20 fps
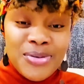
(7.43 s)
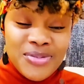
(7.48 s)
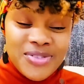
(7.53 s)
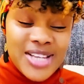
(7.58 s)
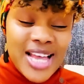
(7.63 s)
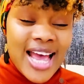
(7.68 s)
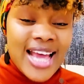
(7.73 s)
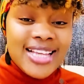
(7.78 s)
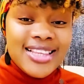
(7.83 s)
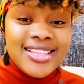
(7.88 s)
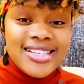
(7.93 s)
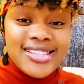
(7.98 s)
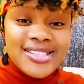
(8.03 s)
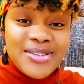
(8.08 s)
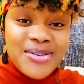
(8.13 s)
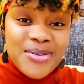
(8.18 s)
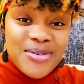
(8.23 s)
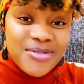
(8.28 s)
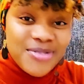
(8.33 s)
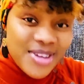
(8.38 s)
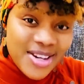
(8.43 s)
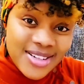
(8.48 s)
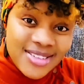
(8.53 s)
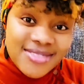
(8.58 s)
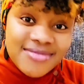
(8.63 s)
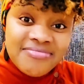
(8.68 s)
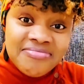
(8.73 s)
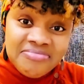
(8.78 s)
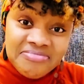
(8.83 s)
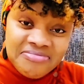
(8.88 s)
cloves I
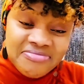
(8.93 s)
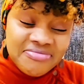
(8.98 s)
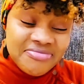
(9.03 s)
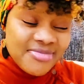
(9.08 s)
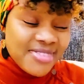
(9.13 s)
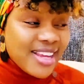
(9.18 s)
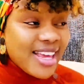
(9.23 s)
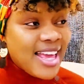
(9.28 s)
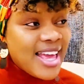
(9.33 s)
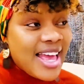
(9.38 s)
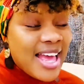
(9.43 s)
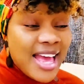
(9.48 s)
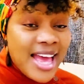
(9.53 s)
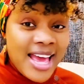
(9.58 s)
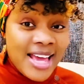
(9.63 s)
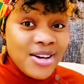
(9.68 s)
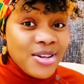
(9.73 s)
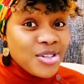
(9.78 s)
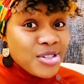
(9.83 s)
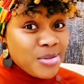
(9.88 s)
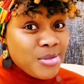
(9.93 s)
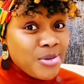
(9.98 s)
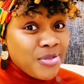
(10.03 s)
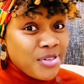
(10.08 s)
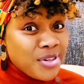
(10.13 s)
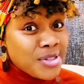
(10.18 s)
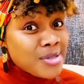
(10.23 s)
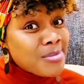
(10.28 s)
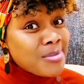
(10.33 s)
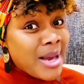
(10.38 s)
discovered. I know
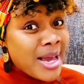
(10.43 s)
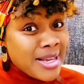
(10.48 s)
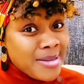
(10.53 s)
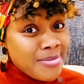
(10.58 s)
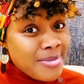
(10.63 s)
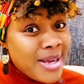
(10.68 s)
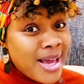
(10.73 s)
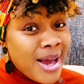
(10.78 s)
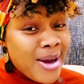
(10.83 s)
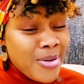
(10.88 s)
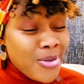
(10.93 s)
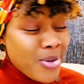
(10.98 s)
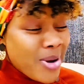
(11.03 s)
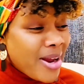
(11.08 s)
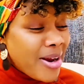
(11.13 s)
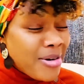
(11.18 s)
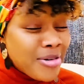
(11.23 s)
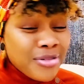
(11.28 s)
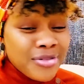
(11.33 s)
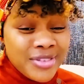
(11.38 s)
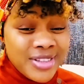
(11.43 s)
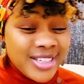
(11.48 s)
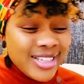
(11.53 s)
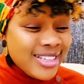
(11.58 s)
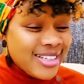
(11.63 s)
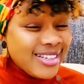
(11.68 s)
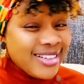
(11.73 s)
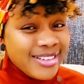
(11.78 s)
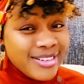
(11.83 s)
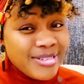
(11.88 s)
some of us might be aware of
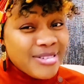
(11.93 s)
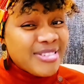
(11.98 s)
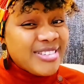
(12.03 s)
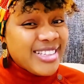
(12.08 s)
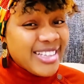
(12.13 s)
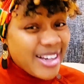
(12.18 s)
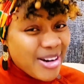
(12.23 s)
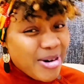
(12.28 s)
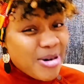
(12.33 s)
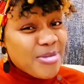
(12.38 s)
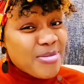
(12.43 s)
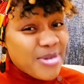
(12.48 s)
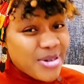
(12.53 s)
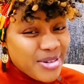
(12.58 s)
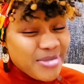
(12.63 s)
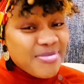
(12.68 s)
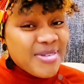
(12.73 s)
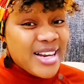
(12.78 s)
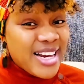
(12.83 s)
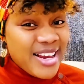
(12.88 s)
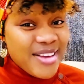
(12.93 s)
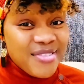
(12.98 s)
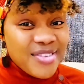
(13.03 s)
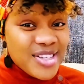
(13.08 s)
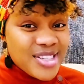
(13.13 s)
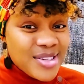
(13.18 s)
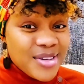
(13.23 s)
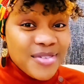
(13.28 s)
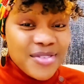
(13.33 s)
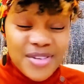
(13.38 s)
the common
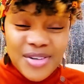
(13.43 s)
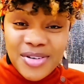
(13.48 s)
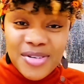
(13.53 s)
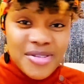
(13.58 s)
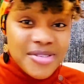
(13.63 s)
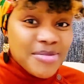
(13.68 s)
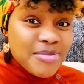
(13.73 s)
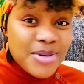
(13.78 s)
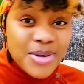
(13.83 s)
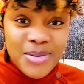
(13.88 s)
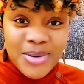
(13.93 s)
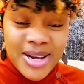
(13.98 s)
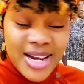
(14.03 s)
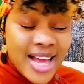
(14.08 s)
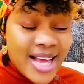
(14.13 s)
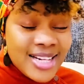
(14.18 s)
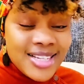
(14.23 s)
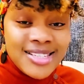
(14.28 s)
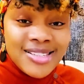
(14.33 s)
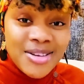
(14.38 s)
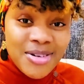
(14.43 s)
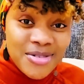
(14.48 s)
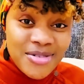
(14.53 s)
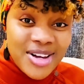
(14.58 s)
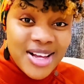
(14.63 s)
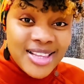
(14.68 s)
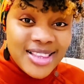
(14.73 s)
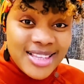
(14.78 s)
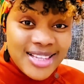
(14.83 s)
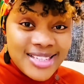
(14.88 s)
benefits of cloves, but when I
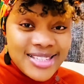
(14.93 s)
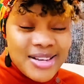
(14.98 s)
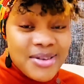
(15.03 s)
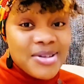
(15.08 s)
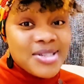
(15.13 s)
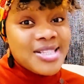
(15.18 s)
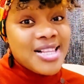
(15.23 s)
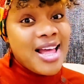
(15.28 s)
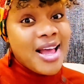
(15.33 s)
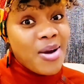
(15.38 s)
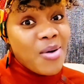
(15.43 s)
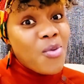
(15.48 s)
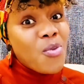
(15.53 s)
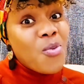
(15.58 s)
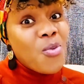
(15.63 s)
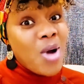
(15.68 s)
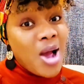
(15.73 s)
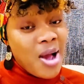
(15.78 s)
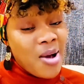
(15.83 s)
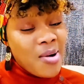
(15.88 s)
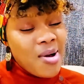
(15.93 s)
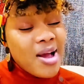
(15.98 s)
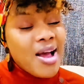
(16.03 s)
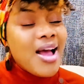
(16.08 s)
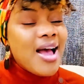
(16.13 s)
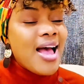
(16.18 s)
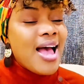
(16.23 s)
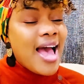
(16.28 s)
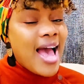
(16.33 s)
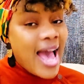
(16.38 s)
discovered this, I was like, wow,
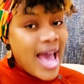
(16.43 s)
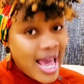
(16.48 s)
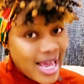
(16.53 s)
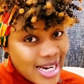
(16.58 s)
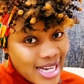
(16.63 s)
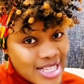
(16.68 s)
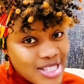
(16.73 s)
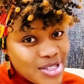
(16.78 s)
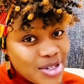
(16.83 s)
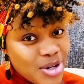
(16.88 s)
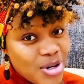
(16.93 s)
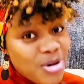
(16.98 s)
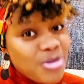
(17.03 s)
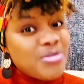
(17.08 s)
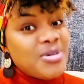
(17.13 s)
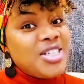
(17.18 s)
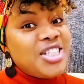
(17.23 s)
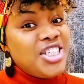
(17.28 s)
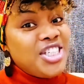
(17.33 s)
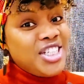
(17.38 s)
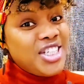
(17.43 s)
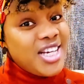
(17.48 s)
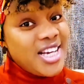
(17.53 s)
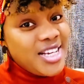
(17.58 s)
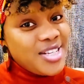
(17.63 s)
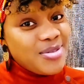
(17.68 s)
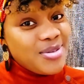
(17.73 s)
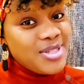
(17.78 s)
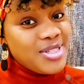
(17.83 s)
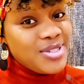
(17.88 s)
I need to come
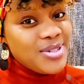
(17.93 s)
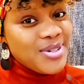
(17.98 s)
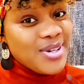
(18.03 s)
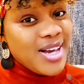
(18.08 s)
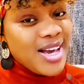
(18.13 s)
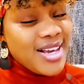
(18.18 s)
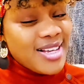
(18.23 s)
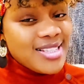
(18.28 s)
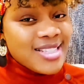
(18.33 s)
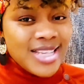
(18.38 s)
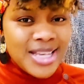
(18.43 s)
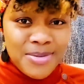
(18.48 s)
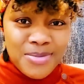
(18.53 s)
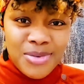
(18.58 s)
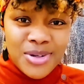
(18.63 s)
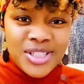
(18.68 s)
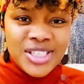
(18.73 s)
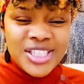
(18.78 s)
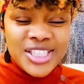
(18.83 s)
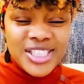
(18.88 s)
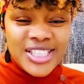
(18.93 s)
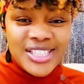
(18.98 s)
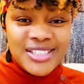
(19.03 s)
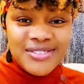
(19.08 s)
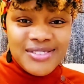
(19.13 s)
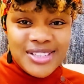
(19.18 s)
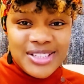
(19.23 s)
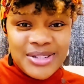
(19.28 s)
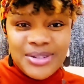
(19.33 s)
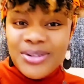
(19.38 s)
share it with you guys. Keep watching
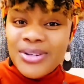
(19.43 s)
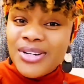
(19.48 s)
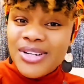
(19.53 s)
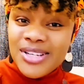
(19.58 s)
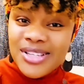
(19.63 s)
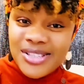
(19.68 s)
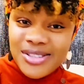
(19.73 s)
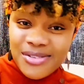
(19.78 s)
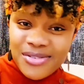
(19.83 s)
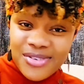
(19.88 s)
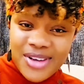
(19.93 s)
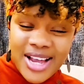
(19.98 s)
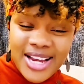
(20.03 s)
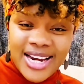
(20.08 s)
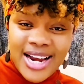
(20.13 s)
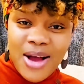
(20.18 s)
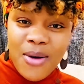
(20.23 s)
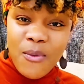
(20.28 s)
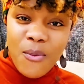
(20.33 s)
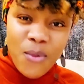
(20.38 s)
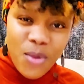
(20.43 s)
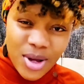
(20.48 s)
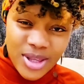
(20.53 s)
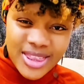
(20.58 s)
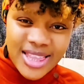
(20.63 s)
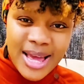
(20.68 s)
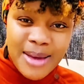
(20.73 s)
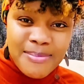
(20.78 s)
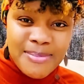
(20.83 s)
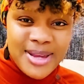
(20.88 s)
this video to find out
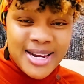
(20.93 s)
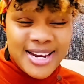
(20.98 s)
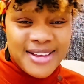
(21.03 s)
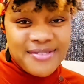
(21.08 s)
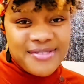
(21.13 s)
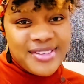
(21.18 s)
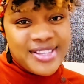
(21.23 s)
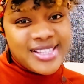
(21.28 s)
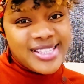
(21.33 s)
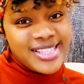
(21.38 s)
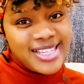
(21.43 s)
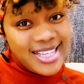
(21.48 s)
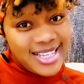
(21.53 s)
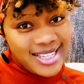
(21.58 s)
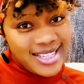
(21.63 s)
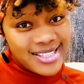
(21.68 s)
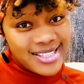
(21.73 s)
what that benefit